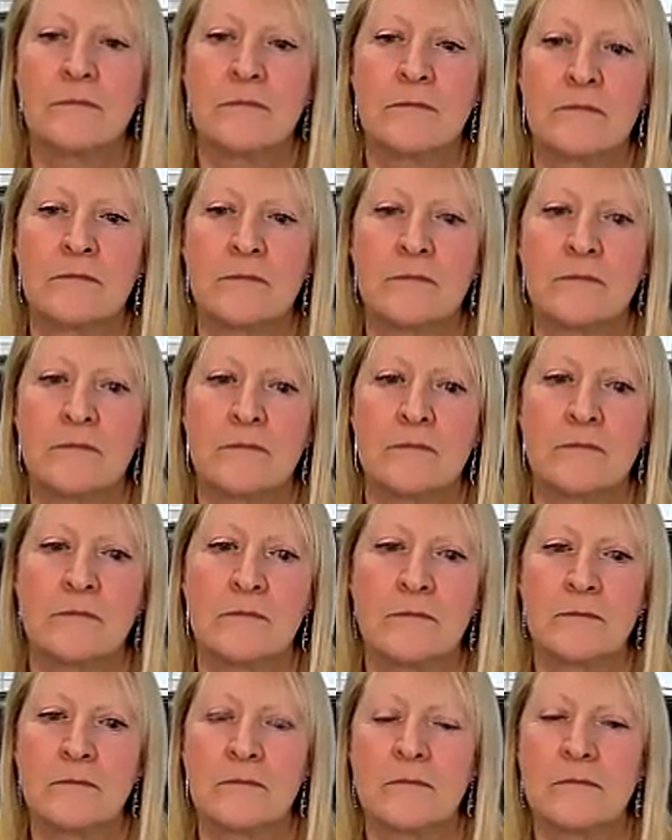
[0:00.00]

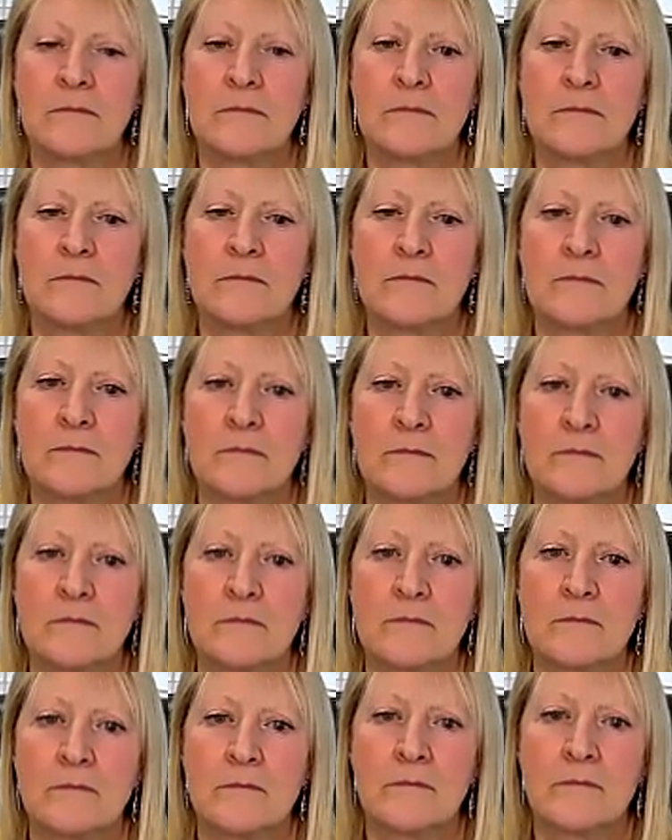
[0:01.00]

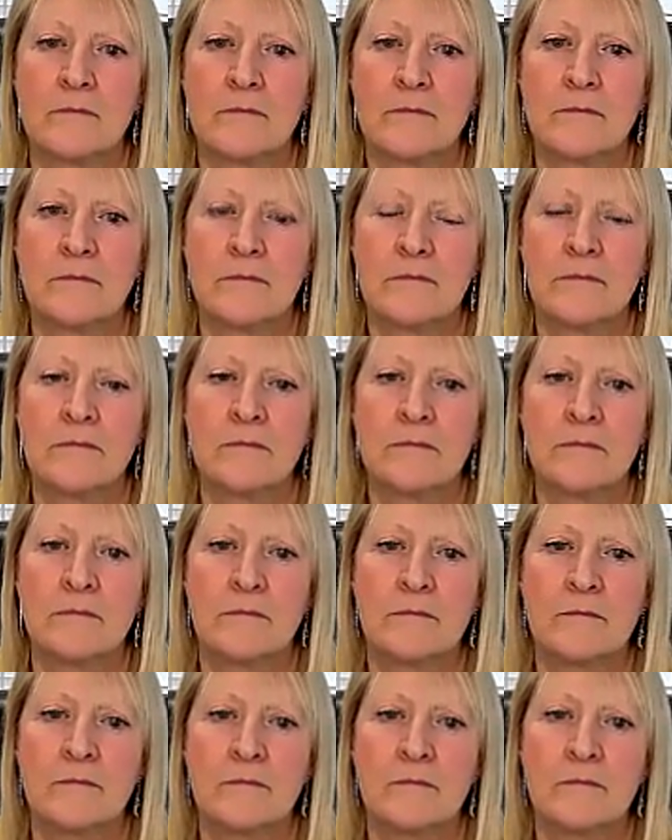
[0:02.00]

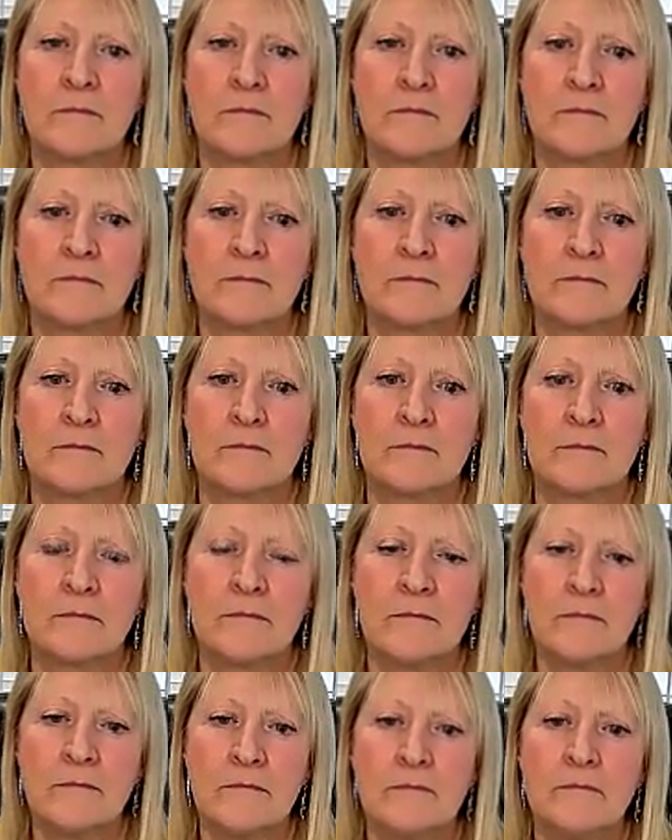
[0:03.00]

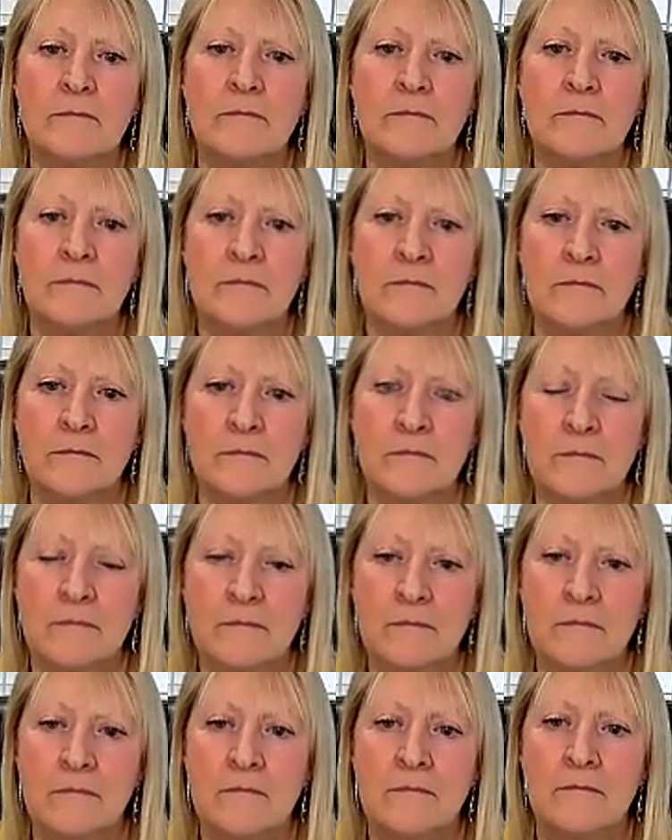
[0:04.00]

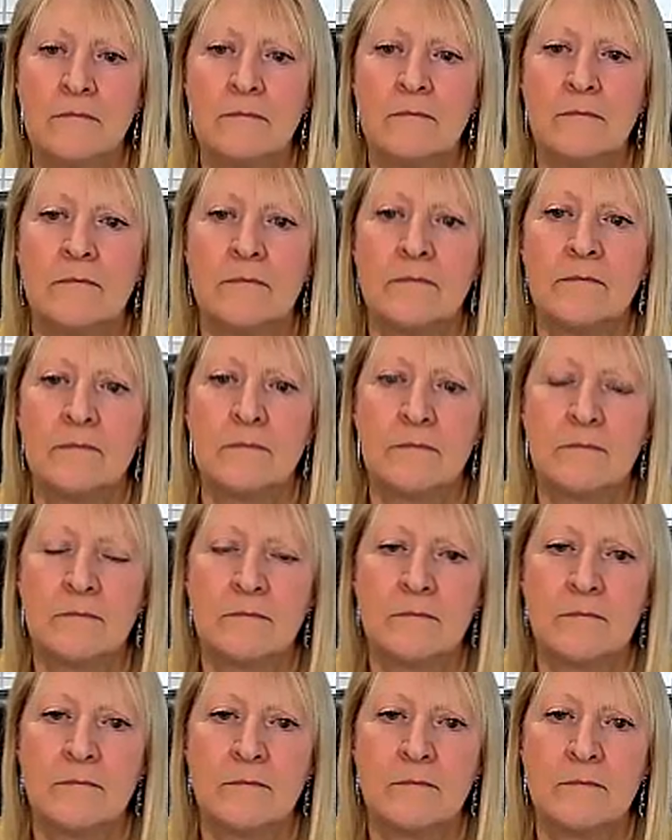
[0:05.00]

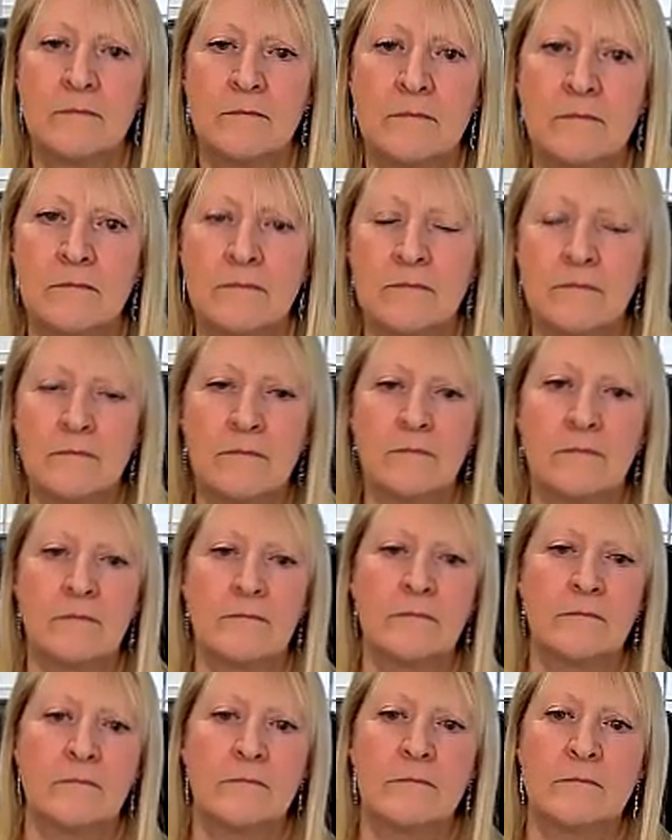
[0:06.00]

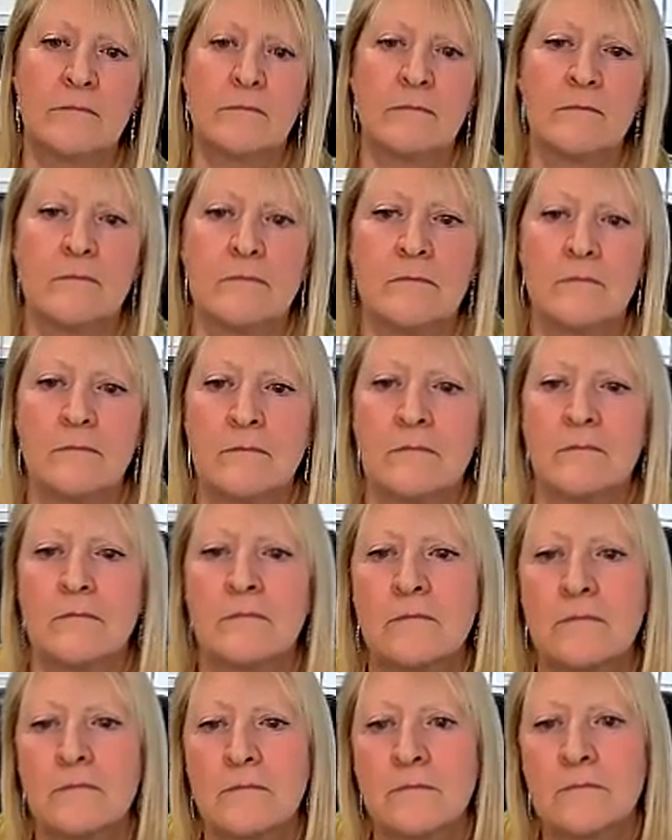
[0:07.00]
This person isn't speaking.